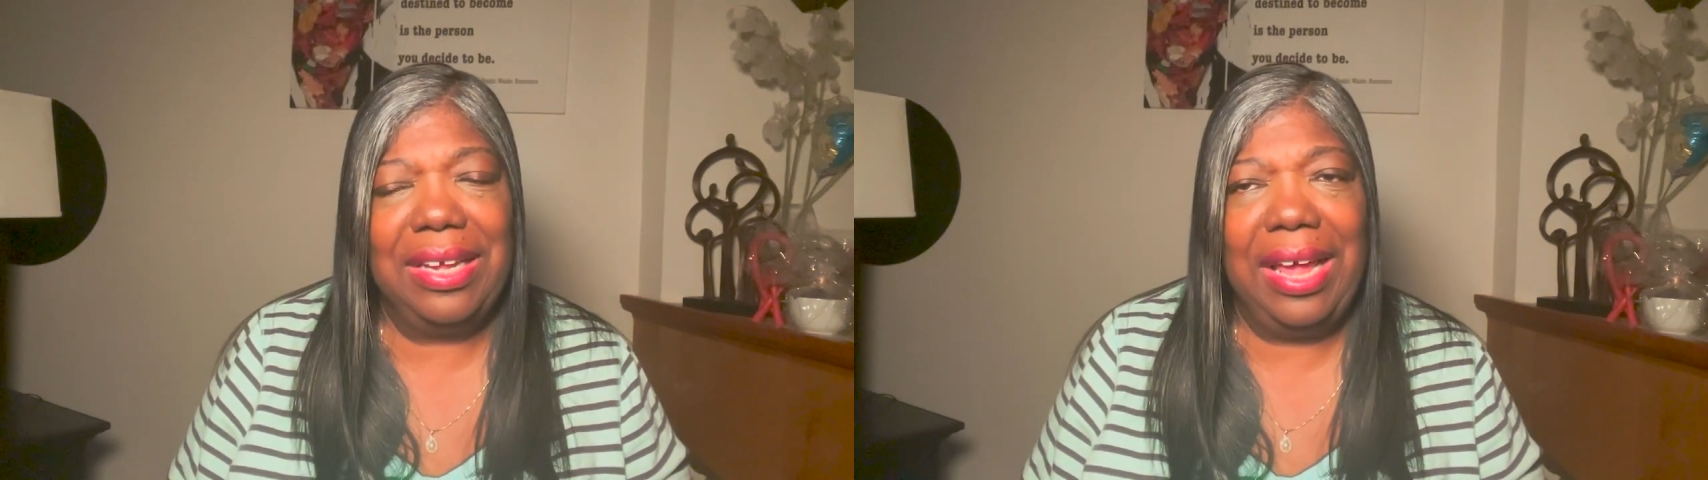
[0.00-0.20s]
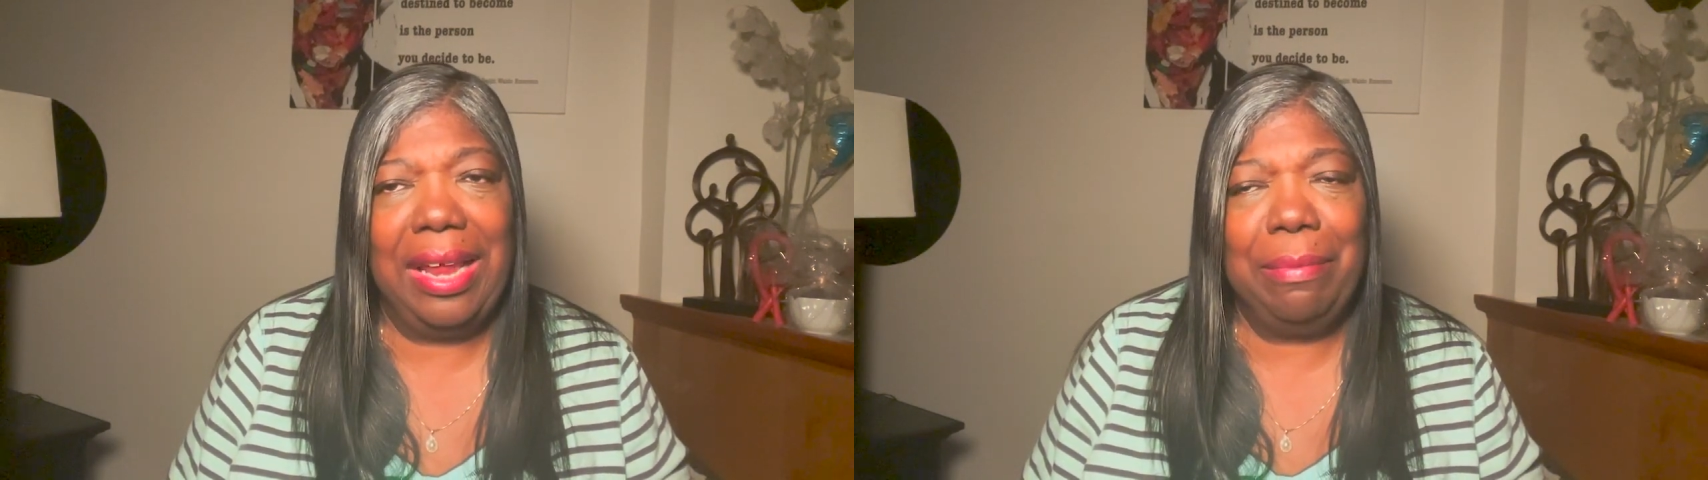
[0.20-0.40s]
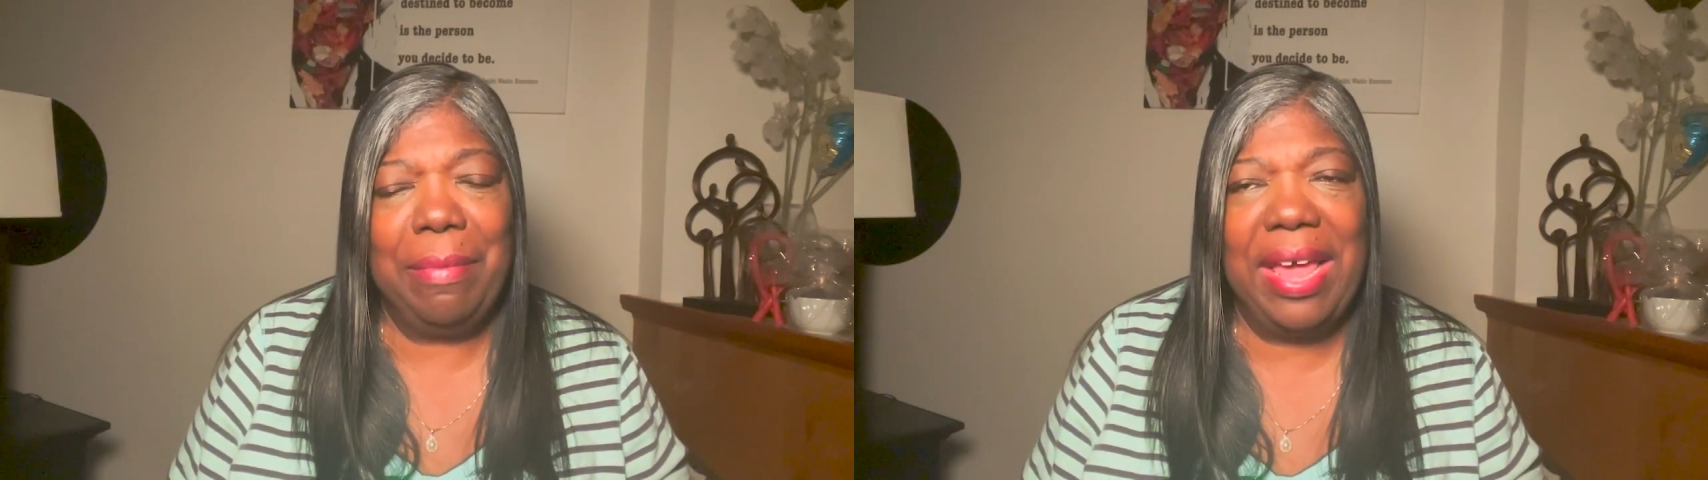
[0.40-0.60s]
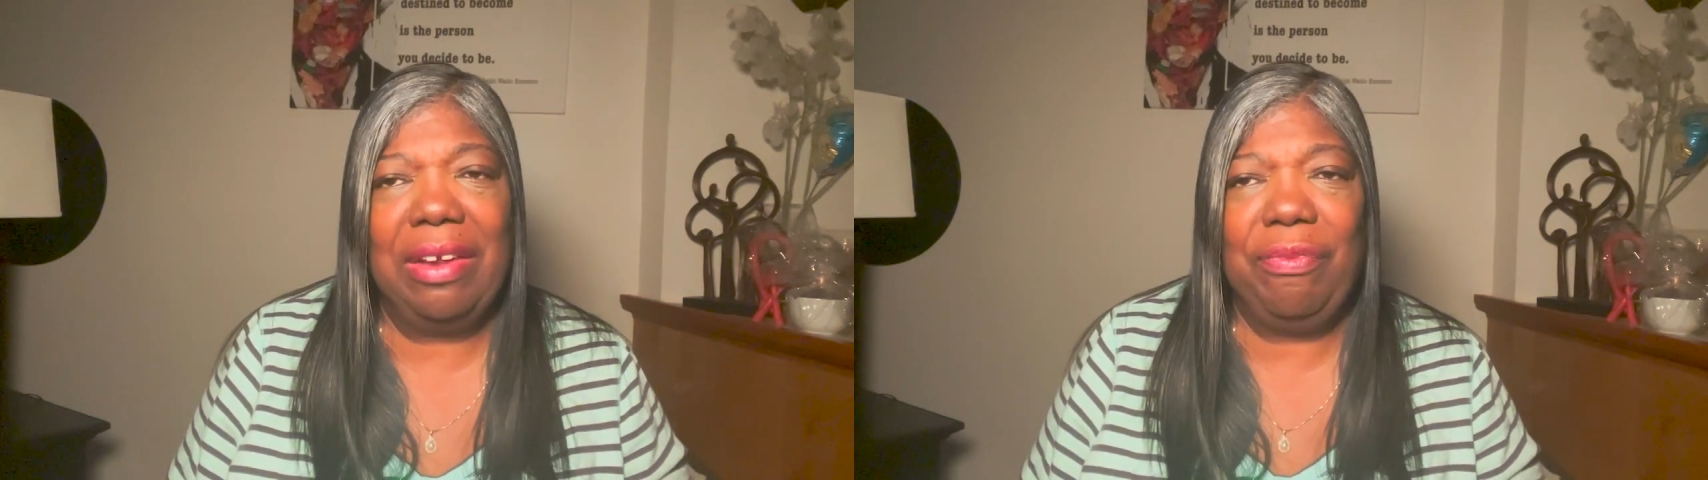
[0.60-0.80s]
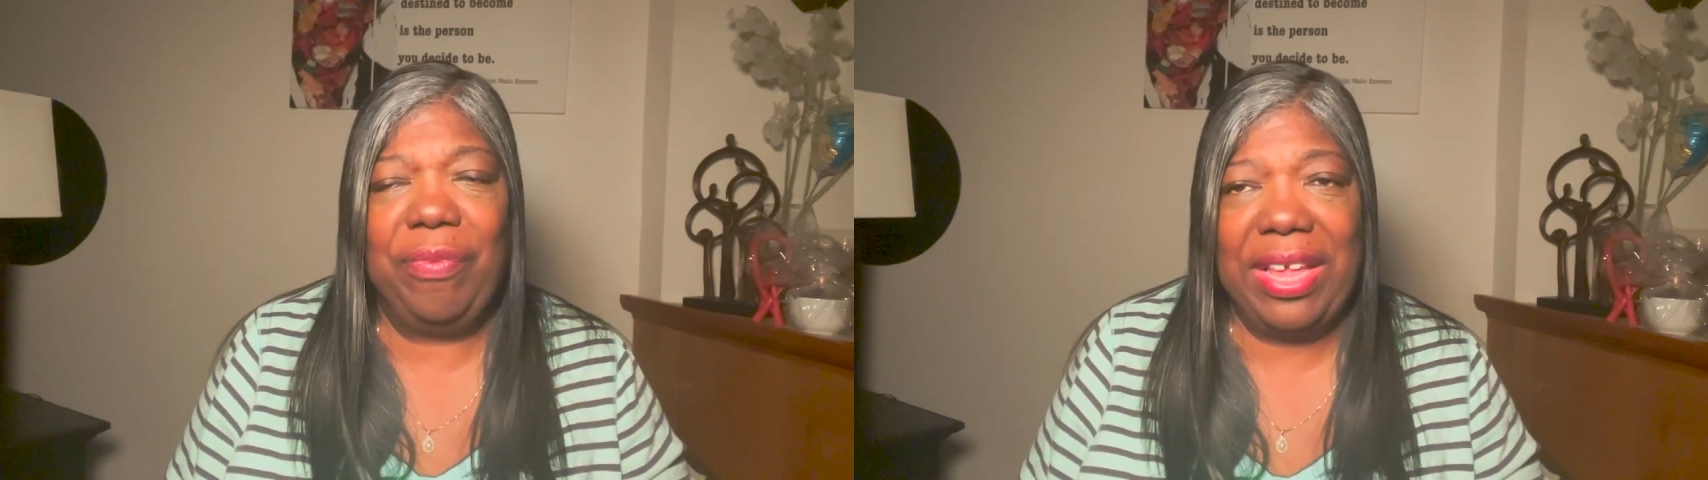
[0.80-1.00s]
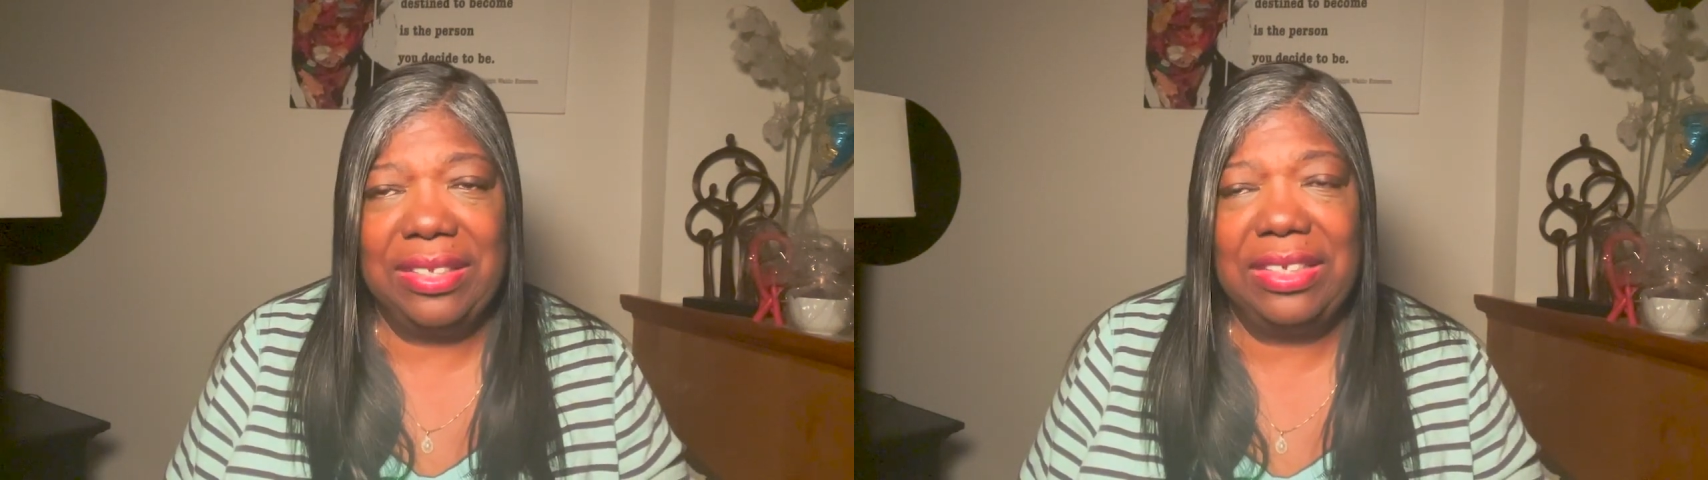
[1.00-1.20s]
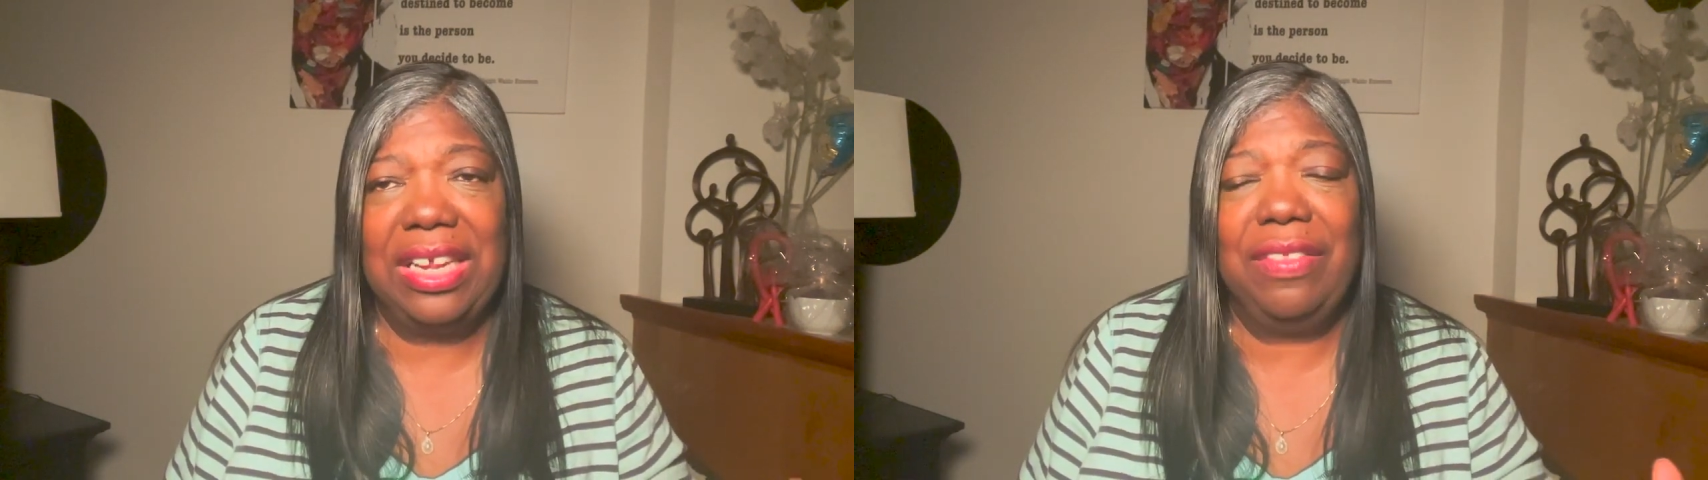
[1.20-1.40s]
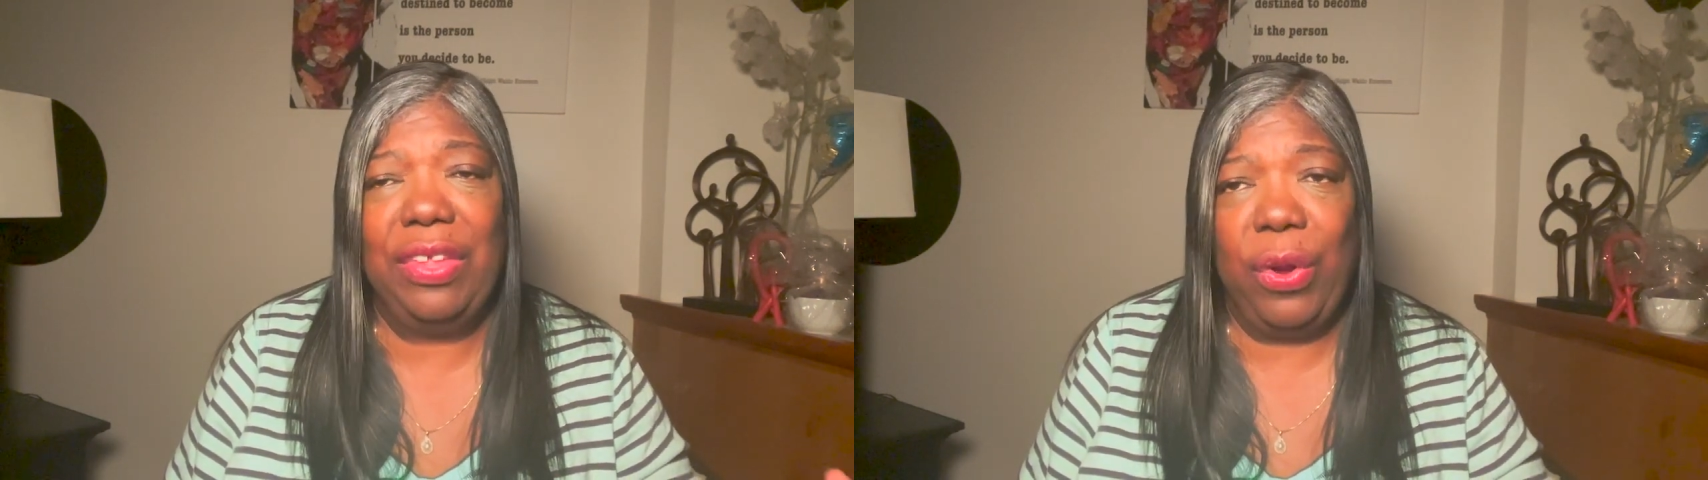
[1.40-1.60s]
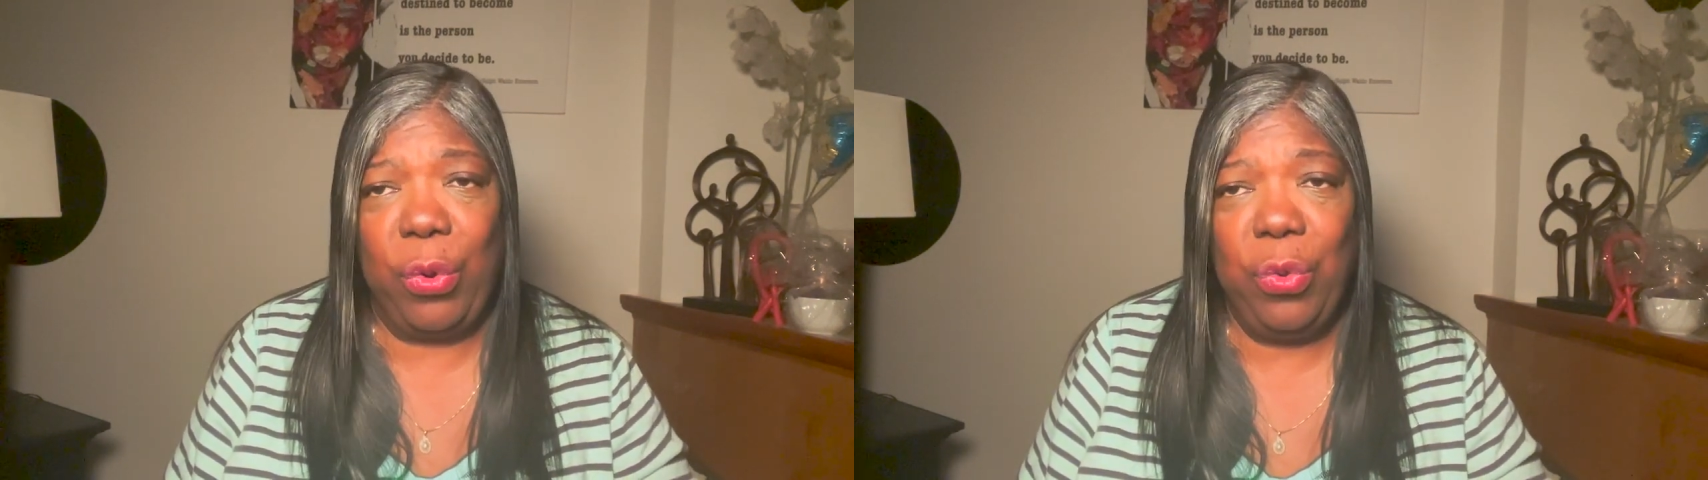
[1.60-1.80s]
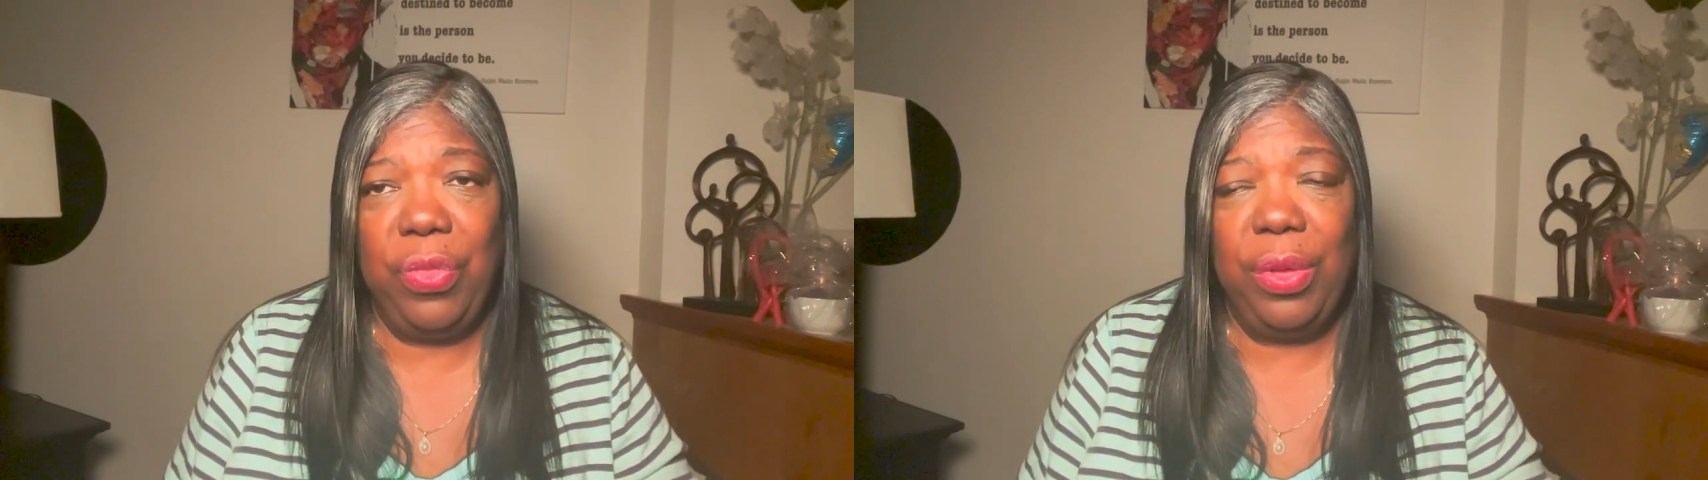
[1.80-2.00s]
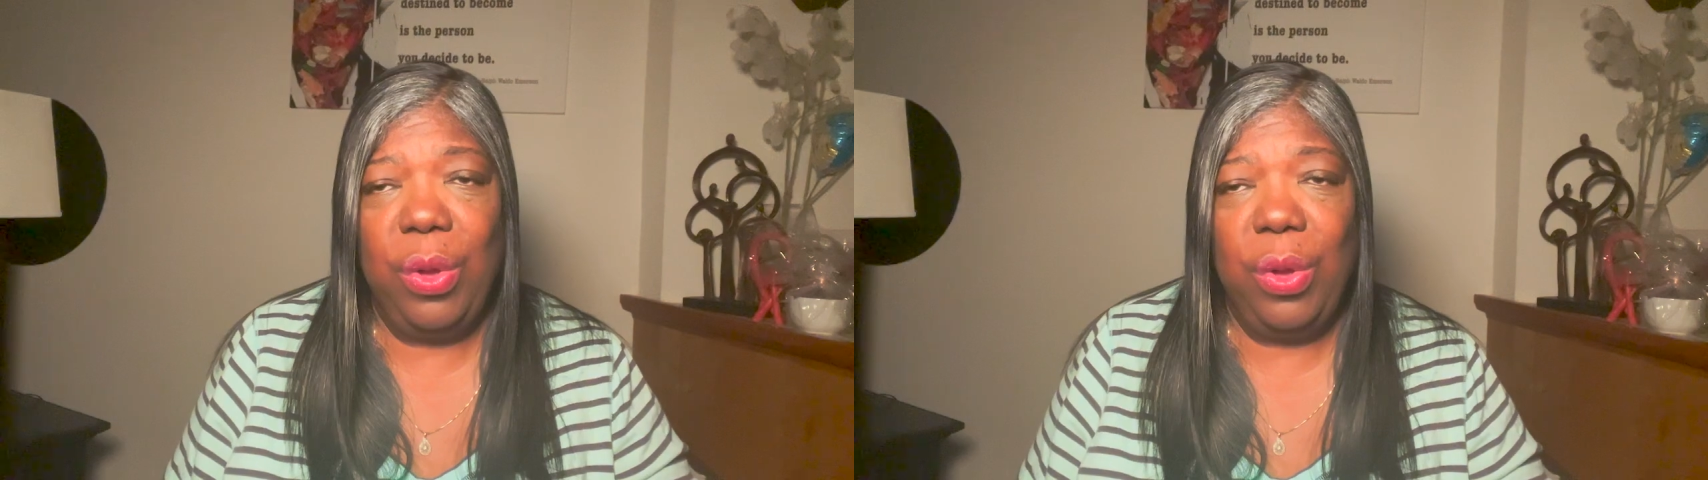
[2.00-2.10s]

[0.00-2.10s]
can manifest in the earth